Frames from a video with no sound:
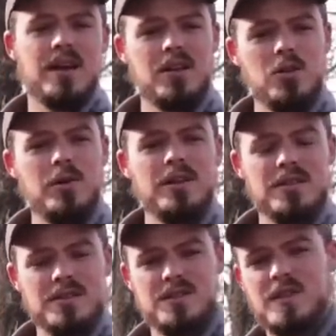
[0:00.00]
including
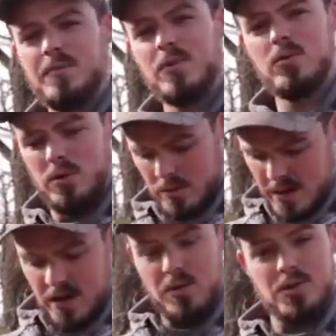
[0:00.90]
this zippered one
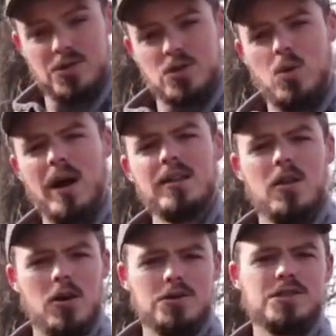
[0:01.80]
right here, which is quite large.